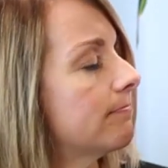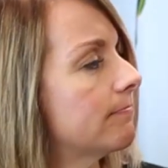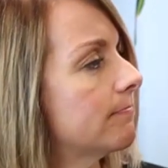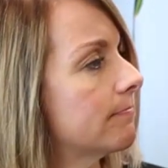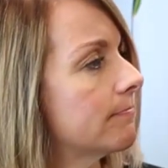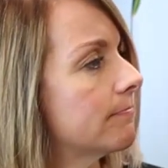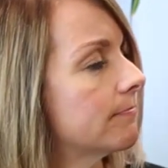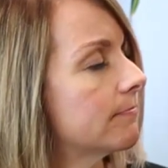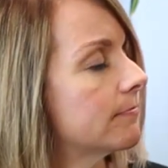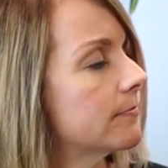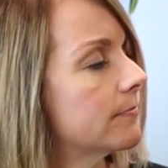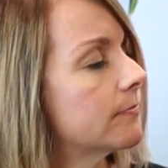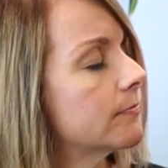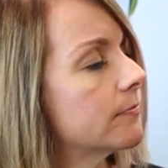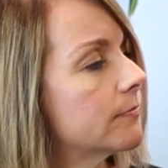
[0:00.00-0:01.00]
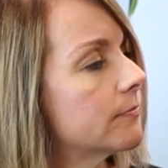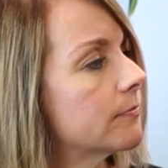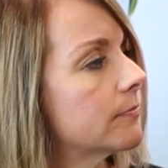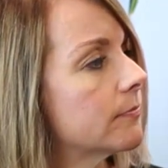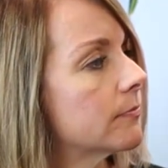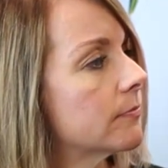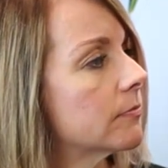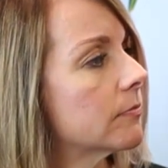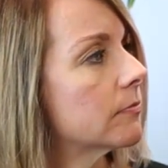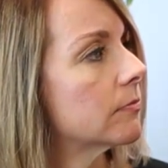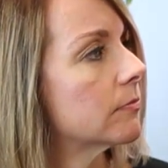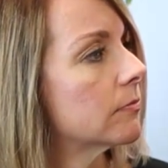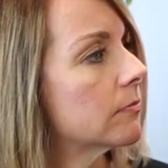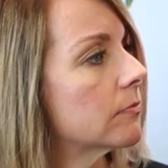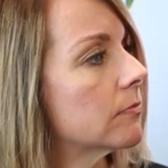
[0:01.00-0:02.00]

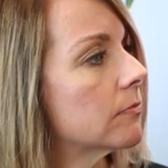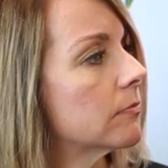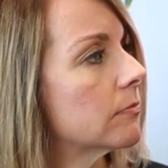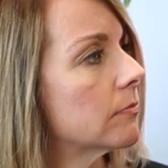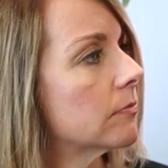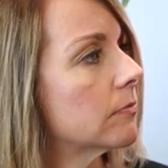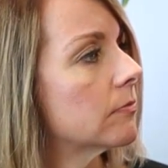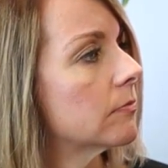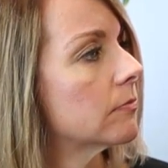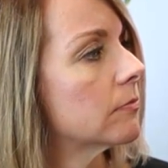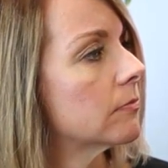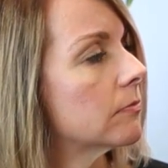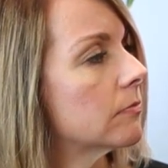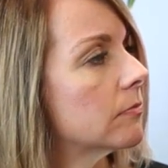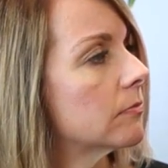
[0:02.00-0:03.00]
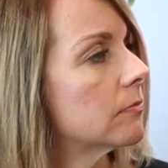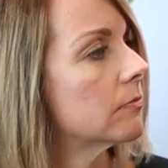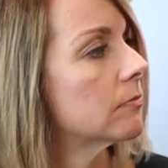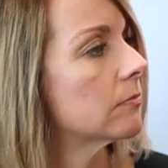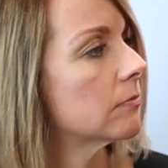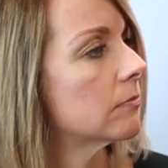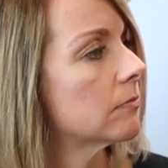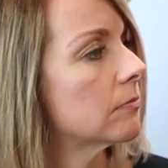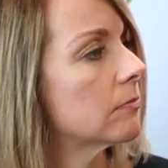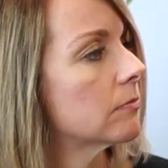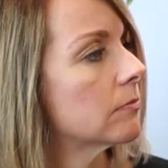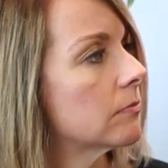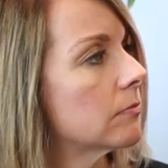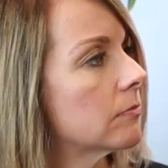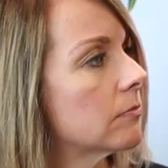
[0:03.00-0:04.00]

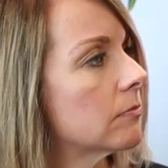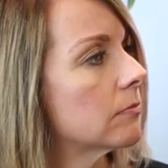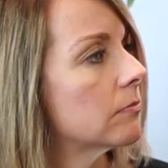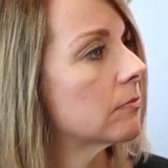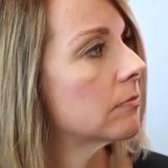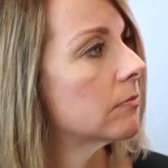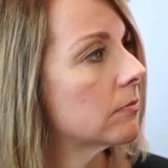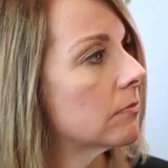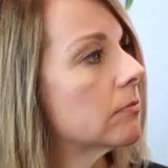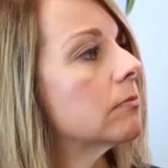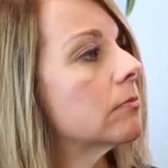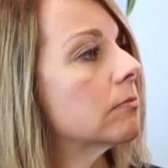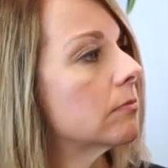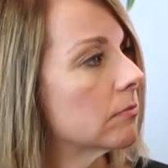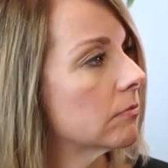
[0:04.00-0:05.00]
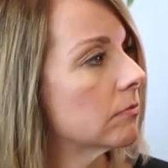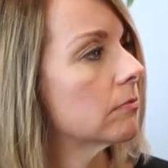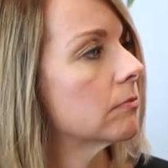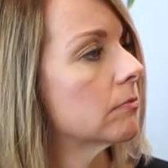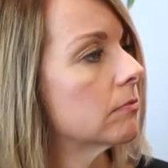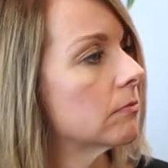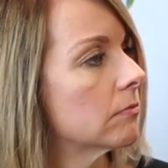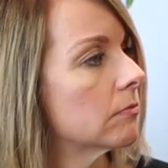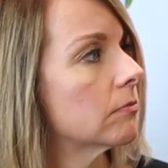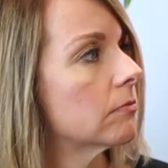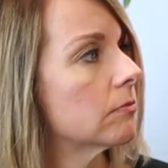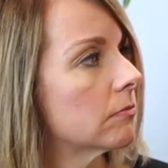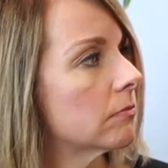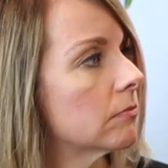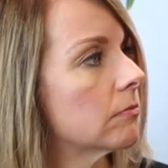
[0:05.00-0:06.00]

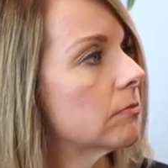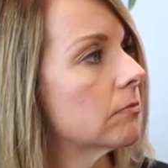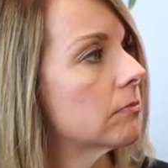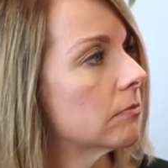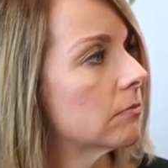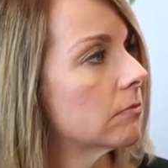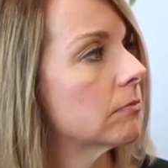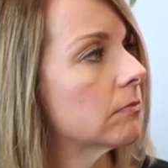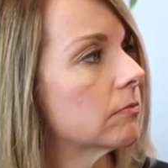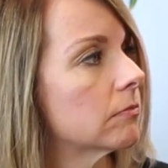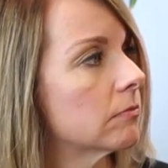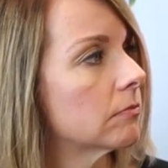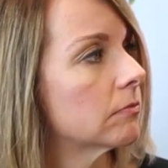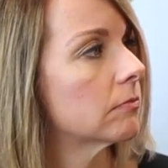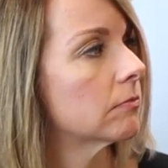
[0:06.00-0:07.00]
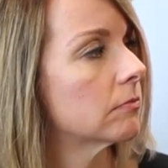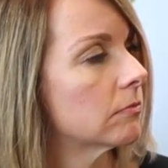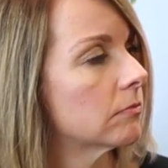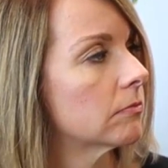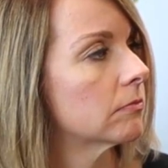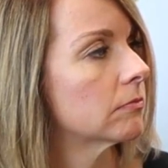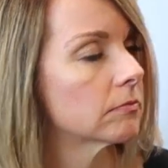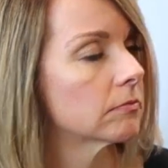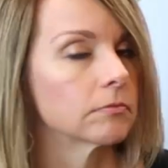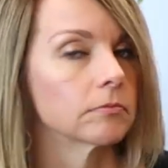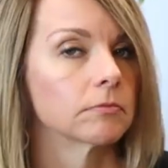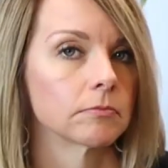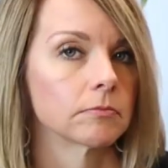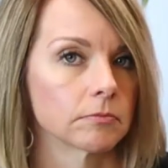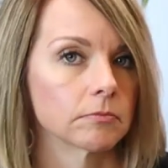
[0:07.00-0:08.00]
(not speaking)